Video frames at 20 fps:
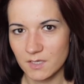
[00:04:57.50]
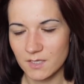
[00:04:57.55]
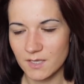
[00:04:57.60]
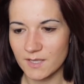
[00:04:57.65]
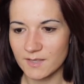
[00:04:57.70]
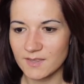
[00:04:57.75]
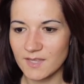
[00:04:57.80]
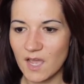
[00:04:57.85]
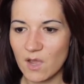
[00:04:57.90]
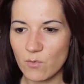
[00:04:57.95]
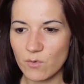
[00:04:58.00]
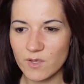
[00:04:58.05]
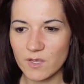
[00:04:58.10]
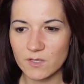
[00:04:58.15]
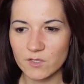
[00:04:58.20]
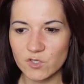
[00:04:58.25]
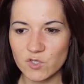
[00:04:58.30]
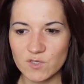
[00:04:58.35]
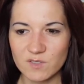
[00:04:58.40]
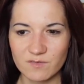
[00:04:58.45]
And now
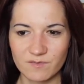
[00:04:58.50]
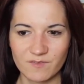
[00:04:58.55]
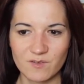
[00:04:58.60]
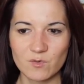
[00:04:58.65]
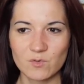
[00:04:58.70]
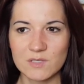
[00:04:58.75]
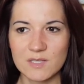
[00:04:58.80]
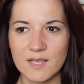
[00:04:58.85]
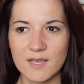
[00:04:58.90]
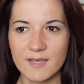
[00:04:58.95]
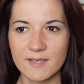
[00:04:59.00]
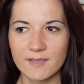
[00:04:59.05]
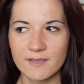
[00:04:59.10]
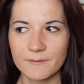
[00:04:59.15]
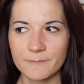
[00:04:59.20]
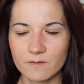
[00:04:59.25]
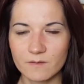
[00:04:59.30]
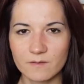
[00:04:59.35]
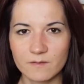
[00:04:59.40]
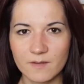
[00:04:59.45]
it just feels like
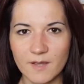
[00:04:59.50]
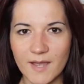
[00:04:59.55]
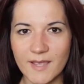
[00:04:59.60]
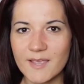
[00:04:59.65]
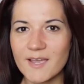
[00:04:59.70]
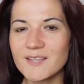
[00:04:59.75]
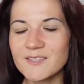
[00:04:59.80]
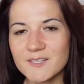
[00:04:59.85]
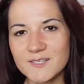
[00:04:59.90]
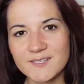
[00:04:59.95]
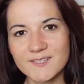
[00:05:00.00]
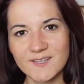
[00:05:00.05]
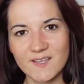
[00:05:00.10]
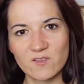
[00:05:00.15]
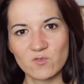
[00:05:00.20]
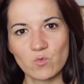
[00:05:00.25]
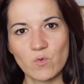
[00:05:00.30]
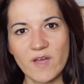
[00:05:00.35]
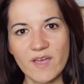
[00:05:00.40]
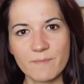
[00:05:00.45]
I
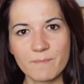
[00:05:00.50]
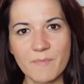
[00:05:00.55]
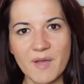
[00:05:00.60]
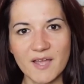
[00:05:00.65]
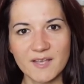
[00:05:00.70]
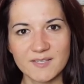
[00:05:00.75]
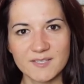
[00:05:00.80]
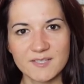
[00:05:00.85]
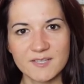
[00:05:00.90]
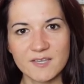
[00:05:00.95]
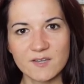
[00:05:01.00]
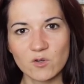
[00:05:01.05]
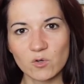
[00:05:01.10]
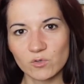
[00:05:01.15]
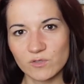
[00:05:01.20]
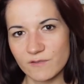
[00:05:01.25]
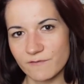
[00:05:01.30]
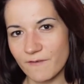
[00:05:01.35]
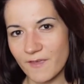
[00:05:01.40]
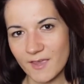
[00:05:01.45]
understand why Max did all
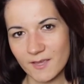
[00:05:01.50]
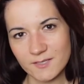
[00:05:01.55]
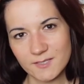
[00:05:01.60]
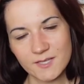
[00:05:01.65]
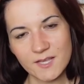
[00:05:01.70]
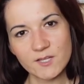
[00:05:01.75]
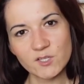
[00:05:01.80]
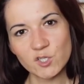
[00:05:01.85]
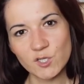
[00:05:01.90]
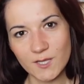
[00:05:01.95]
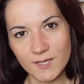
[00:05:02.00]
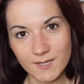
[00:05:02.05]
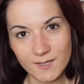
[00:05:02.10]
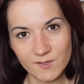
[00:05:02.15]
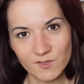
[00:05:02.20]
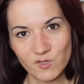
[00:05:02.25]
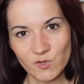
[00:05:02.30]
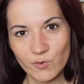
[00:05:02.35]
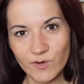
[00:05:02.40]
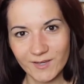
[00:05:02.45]
the things that she
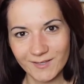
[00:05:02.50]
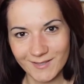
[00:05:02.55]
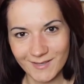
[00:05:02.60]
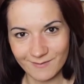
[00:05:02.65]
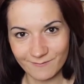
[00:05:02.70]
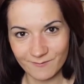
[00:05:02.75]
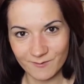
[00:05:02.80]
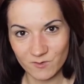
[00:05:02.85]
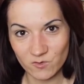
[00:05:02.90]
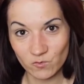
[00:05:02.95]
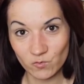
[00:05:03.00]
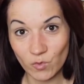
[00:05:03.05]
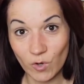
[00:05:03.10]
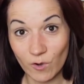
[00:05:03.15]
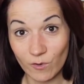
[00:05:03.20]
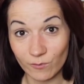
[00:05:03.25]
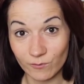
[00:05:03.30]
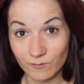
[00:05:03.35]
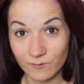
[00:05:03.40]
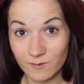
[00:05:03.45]
did during Life is
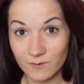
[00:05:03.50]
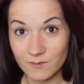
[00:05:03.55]
Strong.